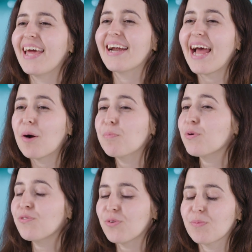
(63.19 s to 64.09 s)
and it
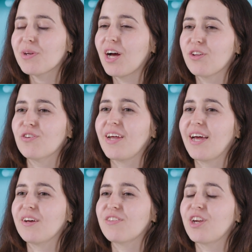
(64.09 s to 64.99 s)
outperformed other
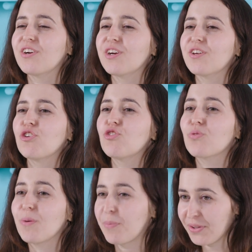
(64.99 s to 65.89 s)
styles that are nearly
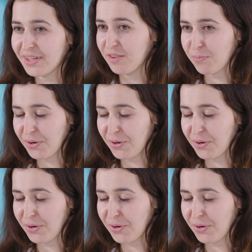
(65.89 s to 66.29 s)
triple its